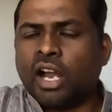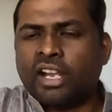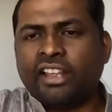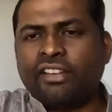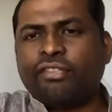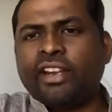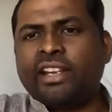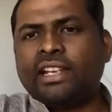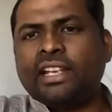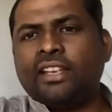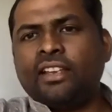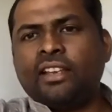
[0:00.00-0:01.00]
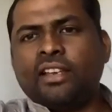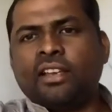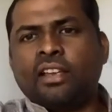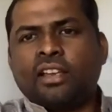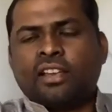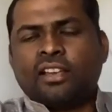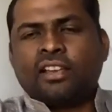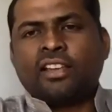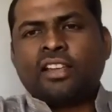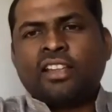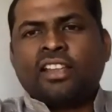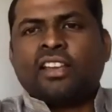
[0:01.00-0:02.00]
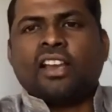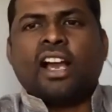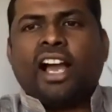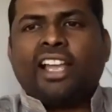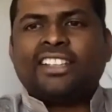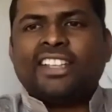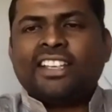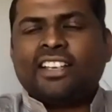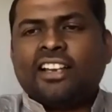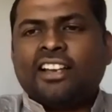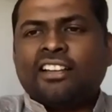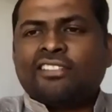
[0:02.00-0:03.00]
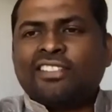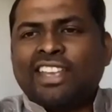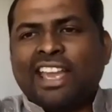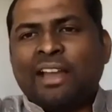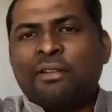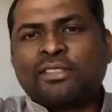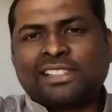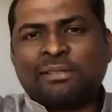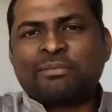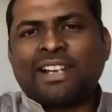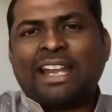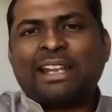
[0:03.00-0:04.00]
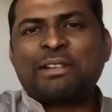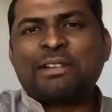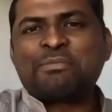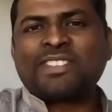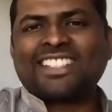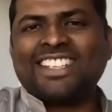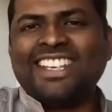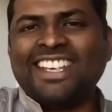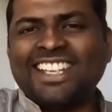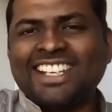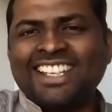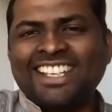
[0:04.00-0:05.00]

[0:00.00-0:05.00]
Definitely. I think uh, we have some diatomists here.